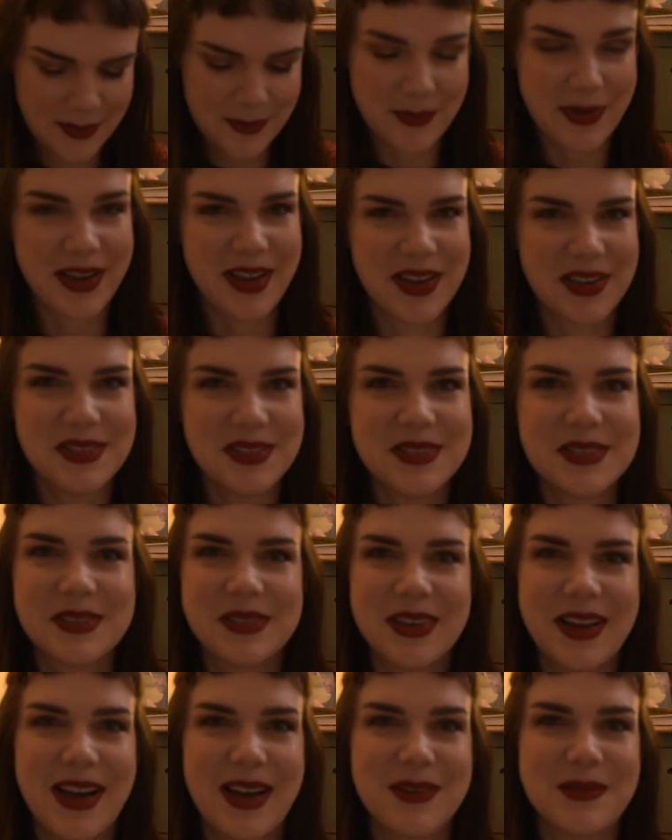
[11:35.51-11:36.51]
My
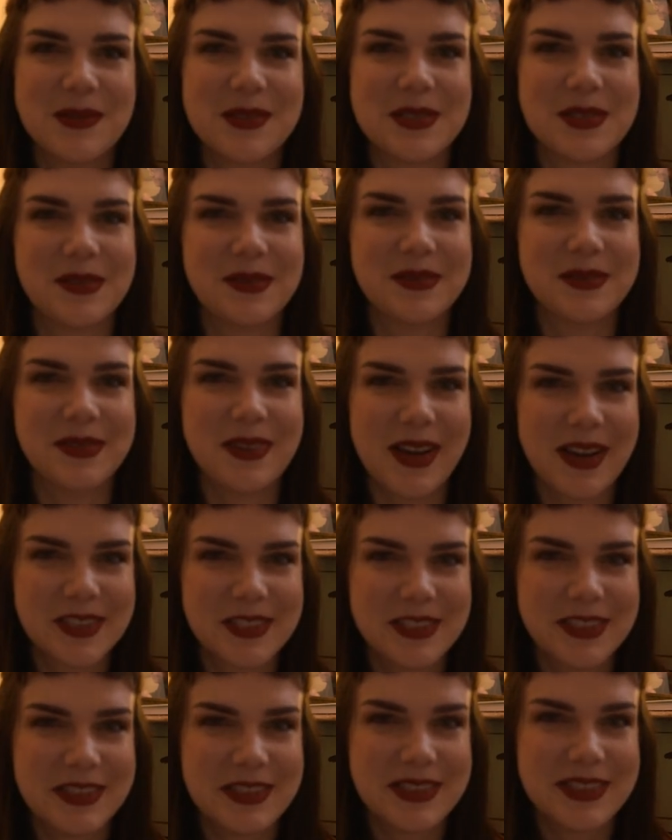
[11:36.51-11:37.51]
undergrad was in
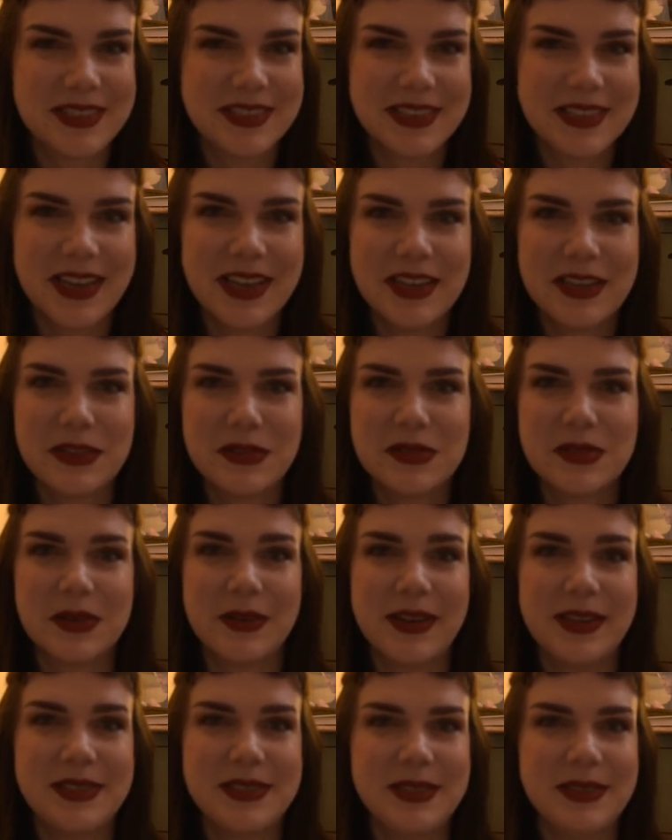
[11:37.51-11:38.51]
fashion design, so
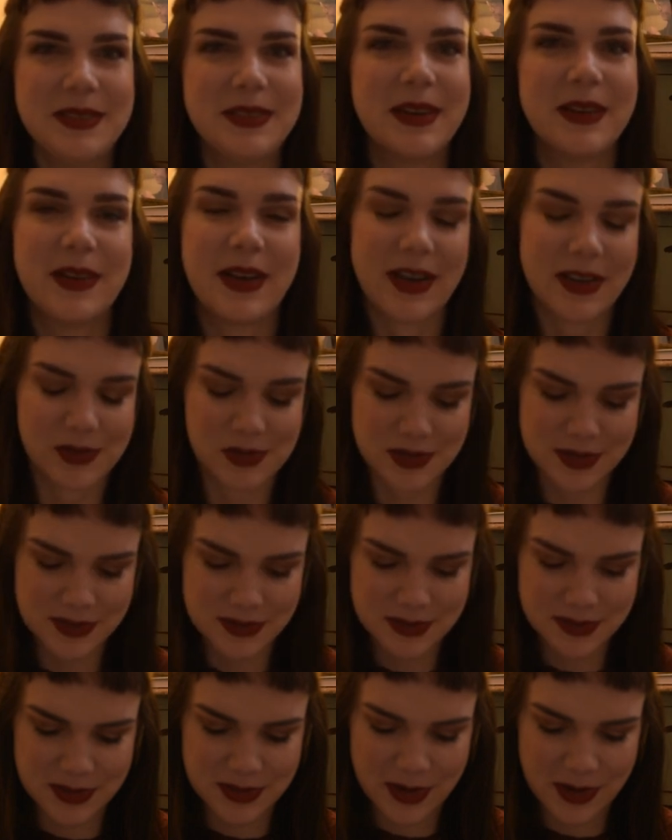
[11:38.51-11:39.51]
I do know how to
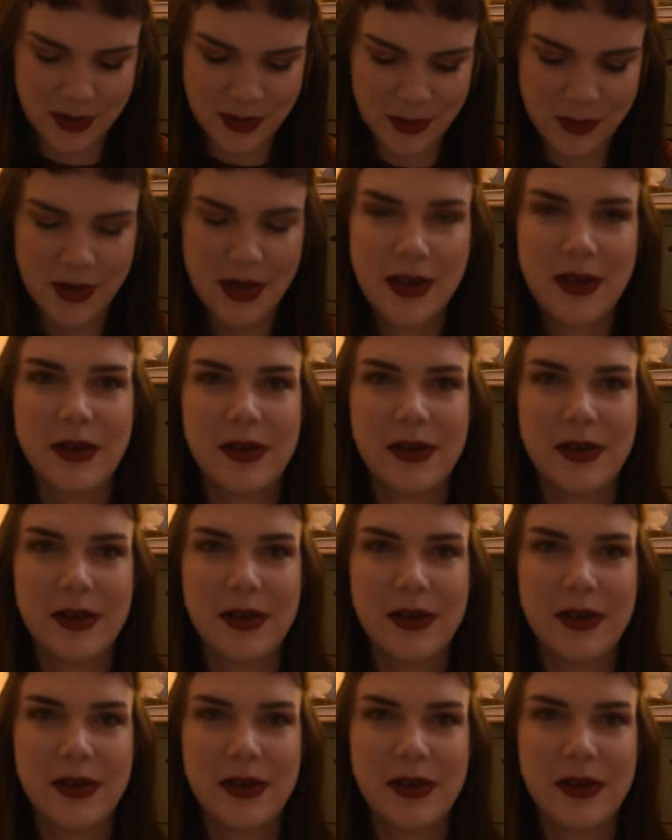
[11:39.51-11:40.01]
sew,